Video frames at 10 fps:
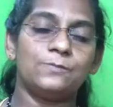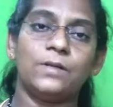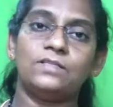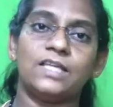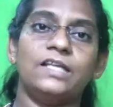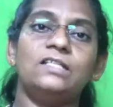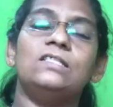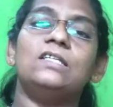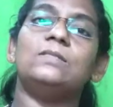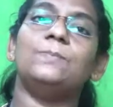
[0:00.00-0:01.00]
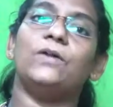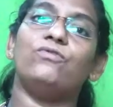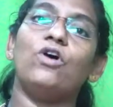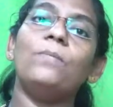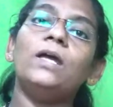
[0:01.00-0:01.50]
science is
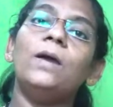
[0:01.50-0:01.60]
performed,